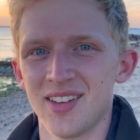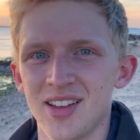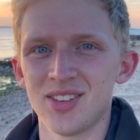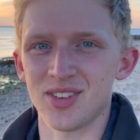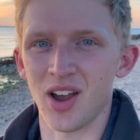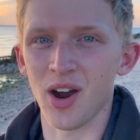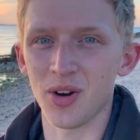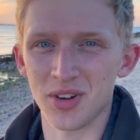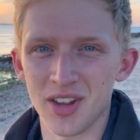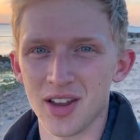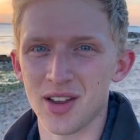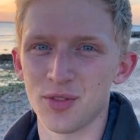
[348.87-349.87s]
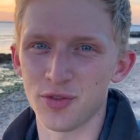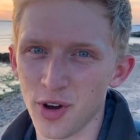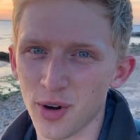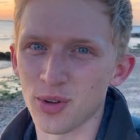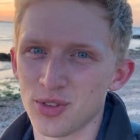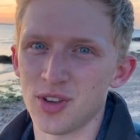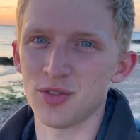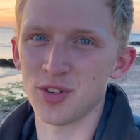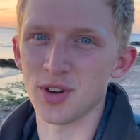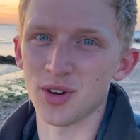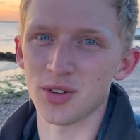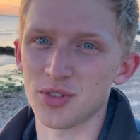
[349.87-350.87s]
It's hard to get good photos if
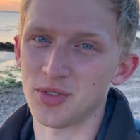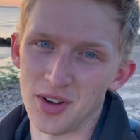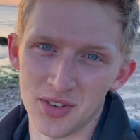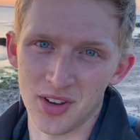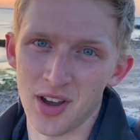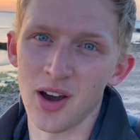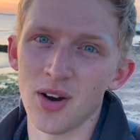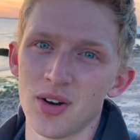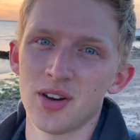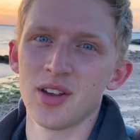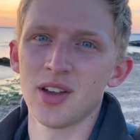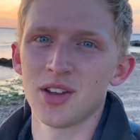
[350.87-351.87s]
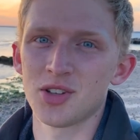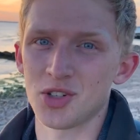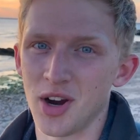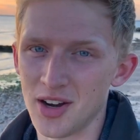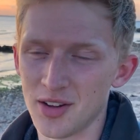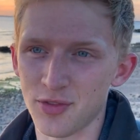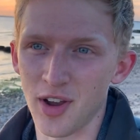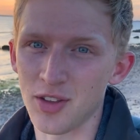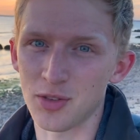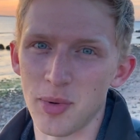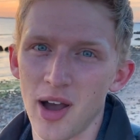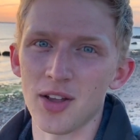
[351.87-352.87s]
you're stressing out trying to find
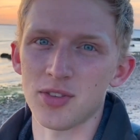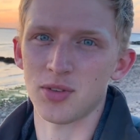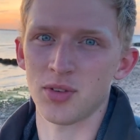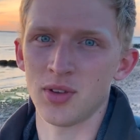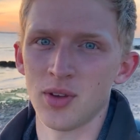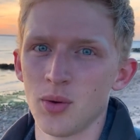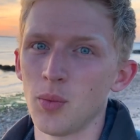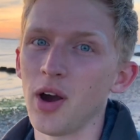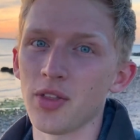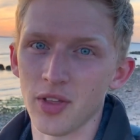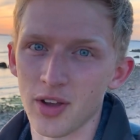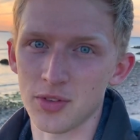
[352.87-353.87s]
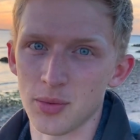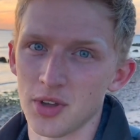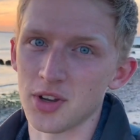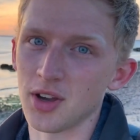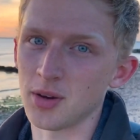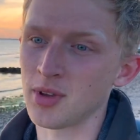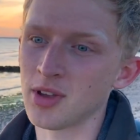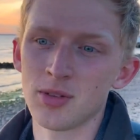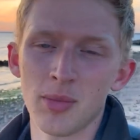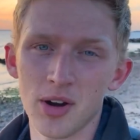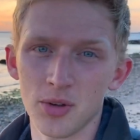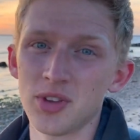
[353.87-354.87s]
spots while the light's really good, because you
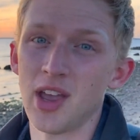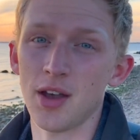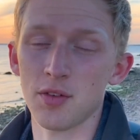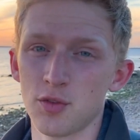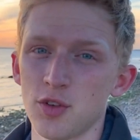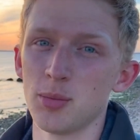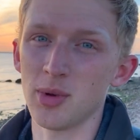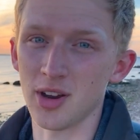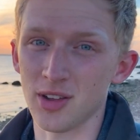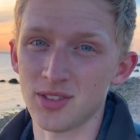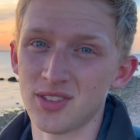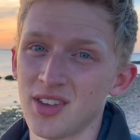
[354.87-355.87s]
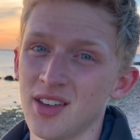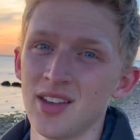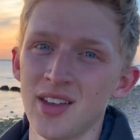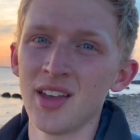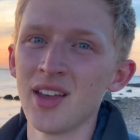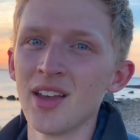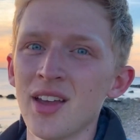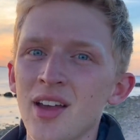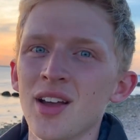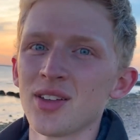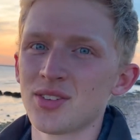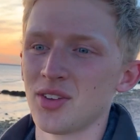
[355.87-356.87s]
might only have a few minutes.
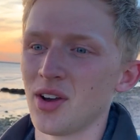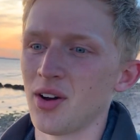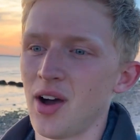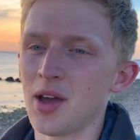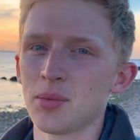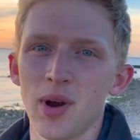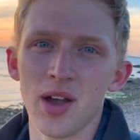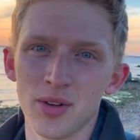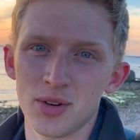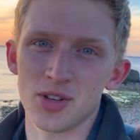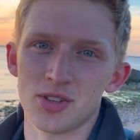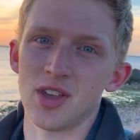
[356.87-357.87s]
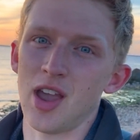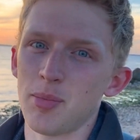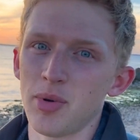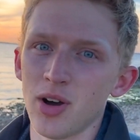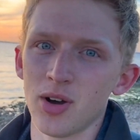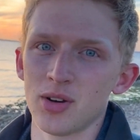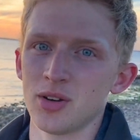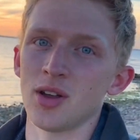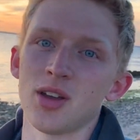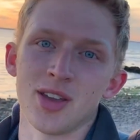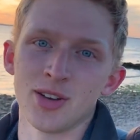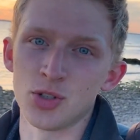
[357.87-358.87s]
So I'd rather just camp out,
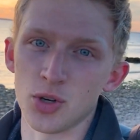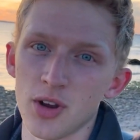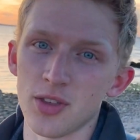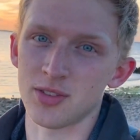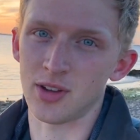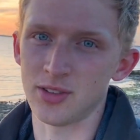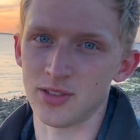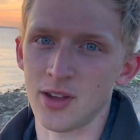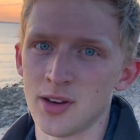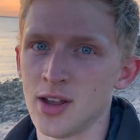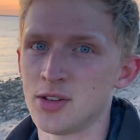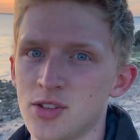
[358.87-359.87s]
enjoy the sunset and